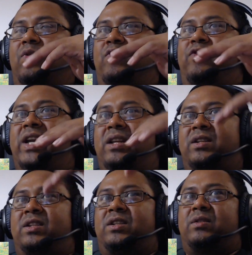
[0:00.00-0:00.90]
wheat
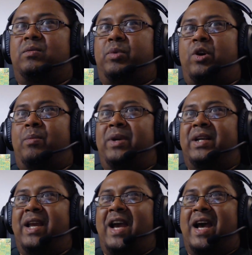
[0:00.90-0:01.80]
is
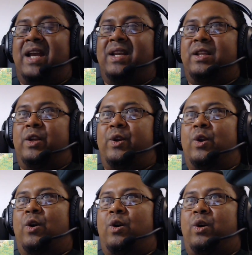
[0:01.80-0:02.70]
predominantly had in the
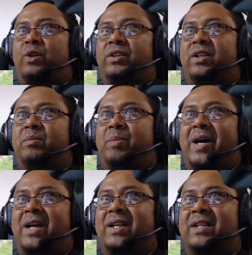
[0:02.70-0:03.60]
northern
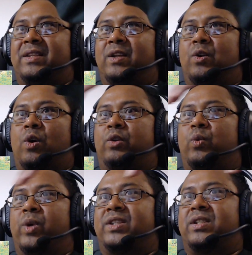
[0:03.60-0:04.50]
part and the
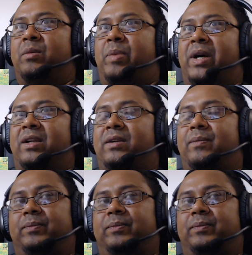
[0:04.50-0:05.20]
northwestern part.